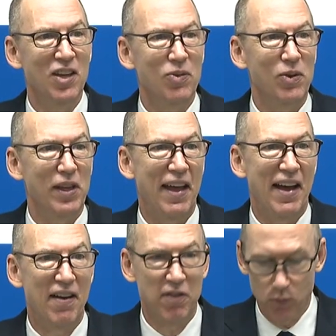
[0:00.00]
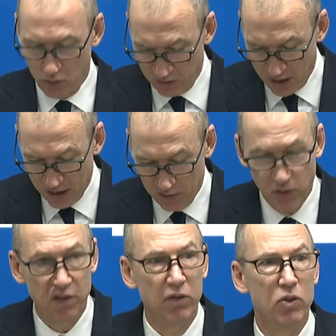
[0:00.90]
We have the world's highest
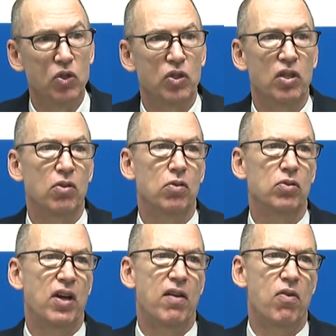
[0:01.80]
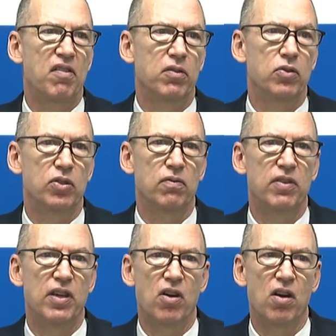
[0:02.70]
resolution, ultra-high resolution
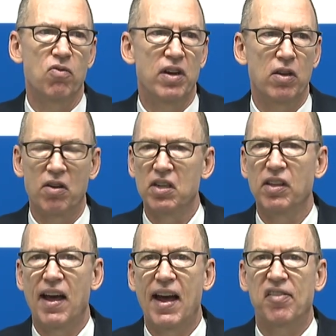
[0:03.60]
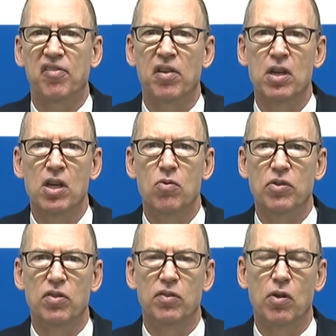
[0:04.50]
VR running on glass,
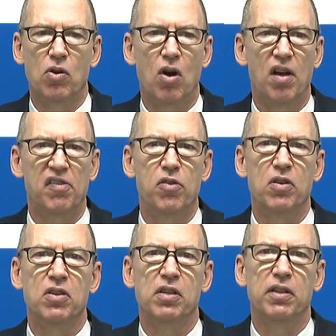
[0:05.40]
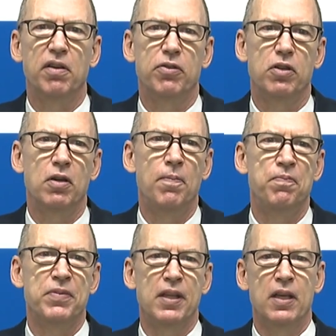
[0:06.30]
which is low cost. You can deliver
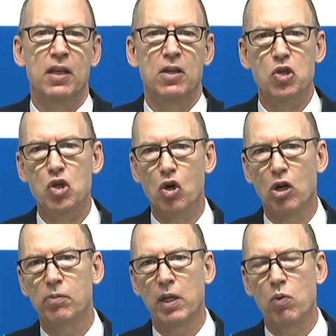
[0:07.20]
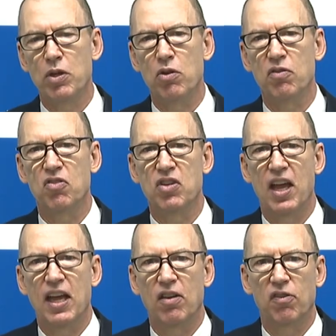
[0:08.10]
normally what used to
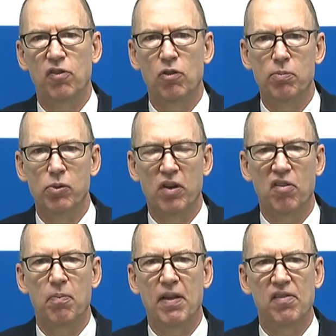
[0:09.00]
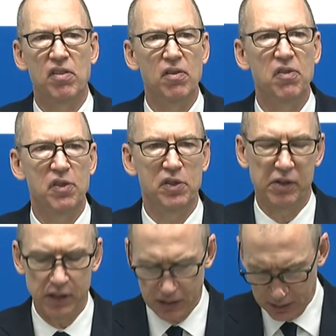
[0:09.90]
take super expensive
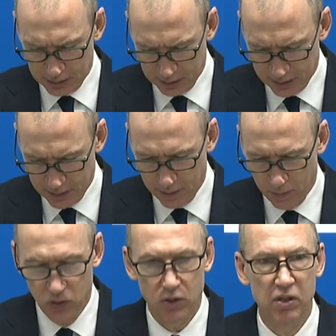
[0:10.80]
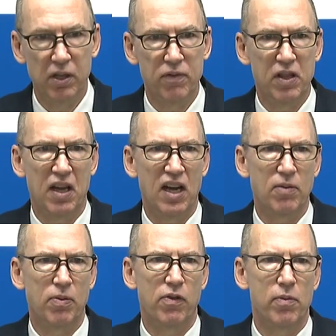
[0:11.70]
silicon to deliver the kind
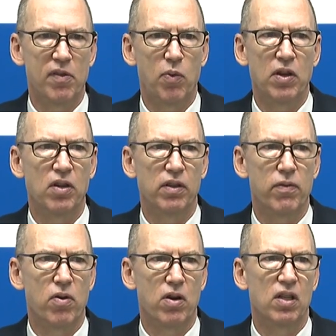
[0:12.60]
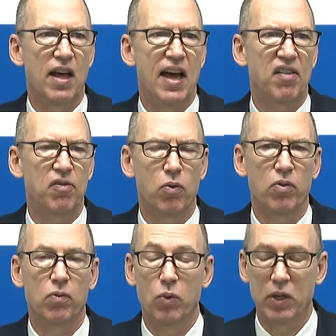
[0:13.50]
of performance we can deliver on glass.
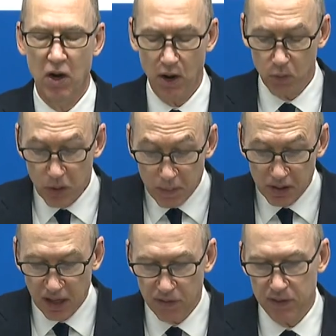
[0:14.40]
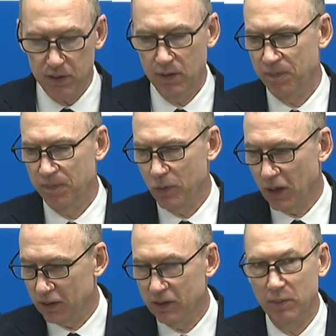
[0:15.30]
We are, we believe,
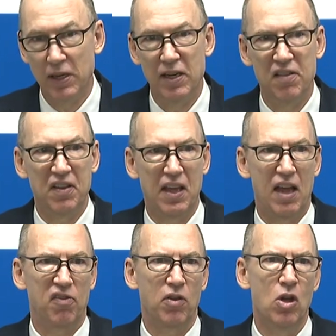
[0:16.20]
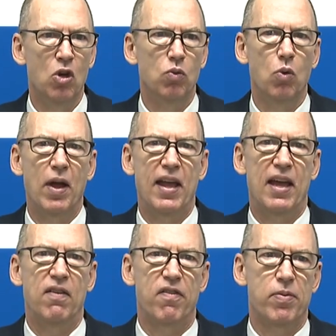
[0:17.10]
well, I mean, it is a case. We're way
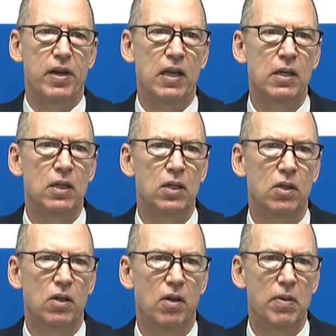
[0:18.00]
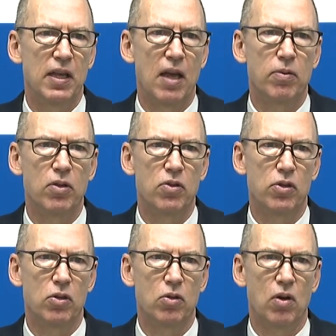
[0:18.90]
ahead of everybody on being able to
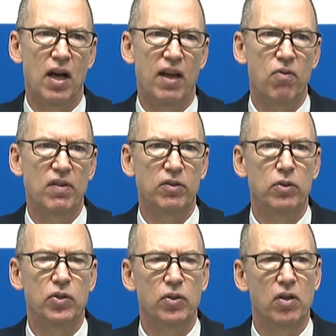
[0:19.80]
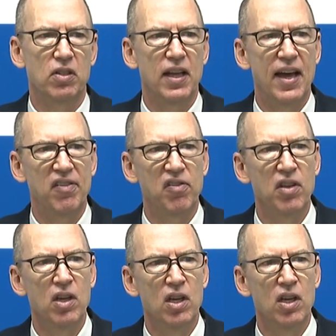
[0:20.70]
do high resolution on glass.